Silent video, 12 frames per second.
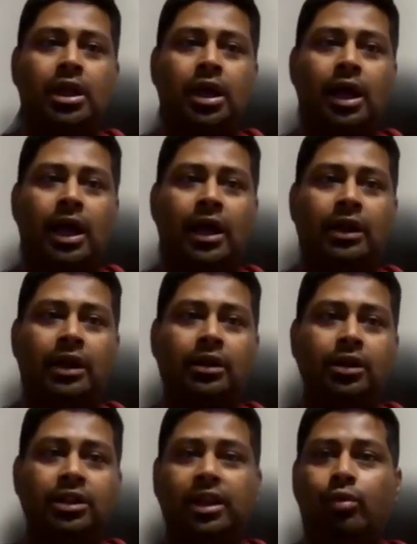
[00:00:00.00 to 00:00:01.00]
and
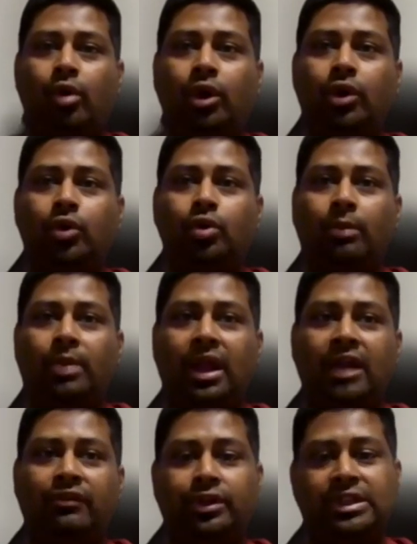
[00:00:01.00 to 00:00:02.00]
they want to apply
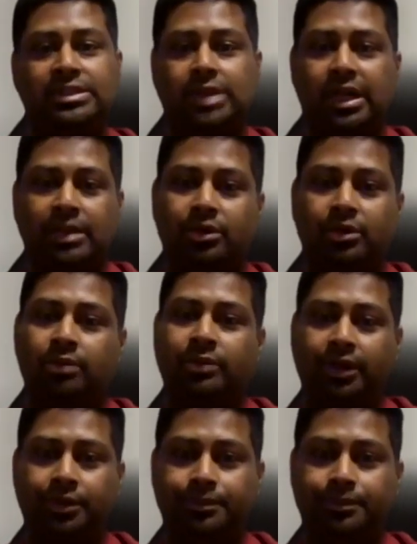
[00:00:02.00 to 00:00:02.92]
for the study permit.